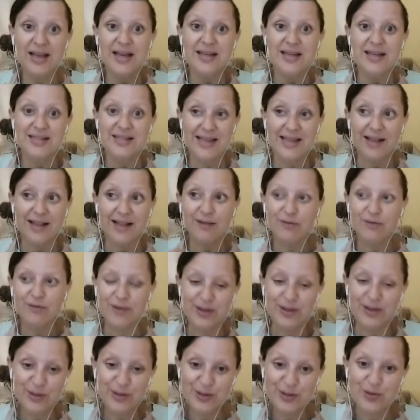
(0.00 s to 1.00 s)
Tell
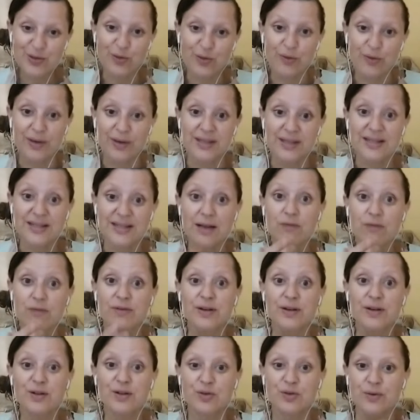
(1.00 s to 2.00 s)
real stories
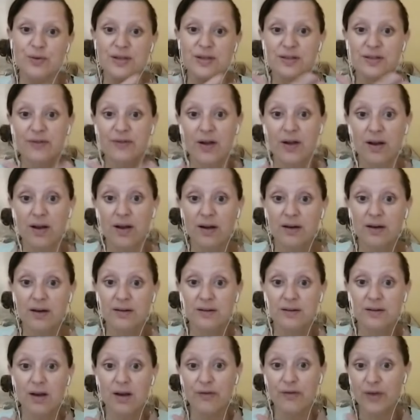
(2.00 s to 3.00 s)
of
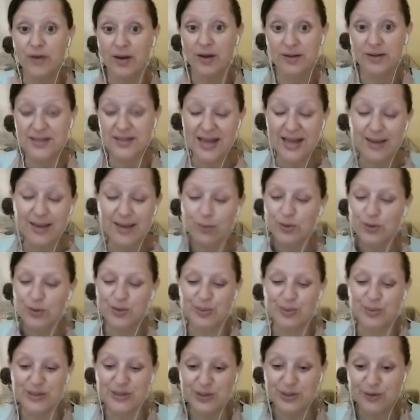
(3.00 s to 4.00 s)
our day. What do
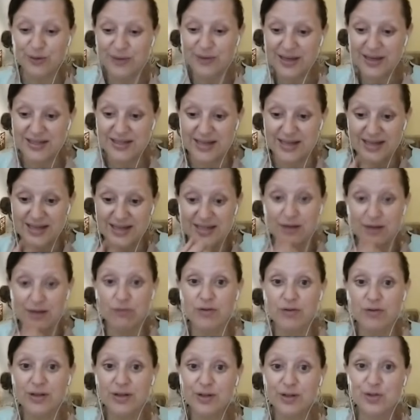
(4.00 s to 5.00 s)
we do that day? Tell
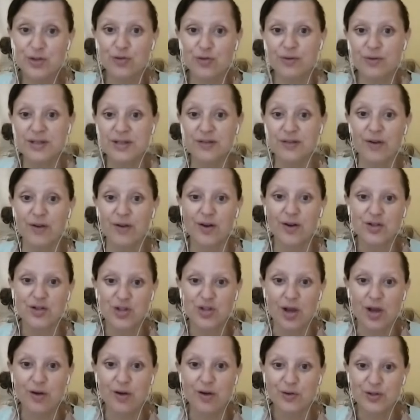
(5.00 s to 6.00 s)
real stories of our
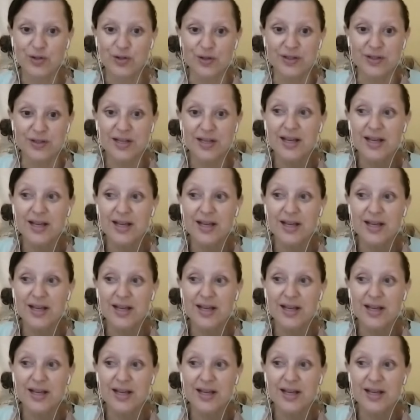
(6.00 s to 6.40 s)
childhood.